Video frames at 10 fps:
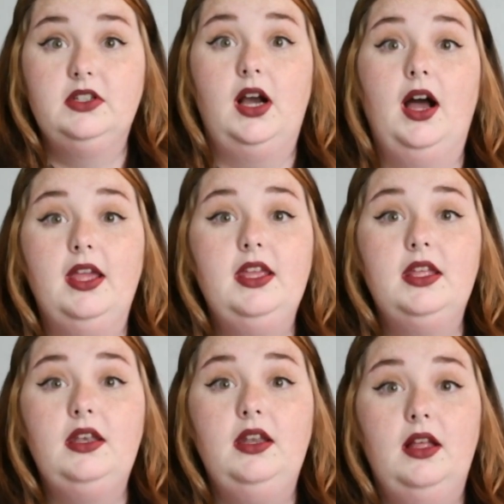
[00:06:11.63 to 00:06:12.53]

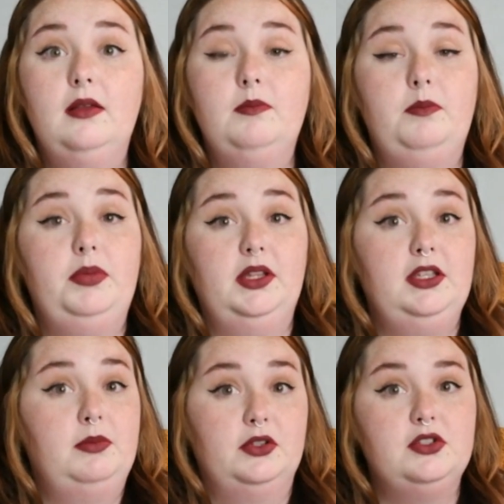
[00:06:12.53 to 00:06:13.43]
gotten
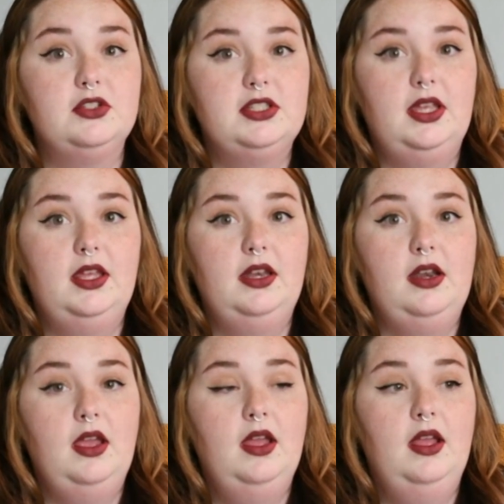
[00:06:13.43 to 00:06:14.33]
Billy Butcherson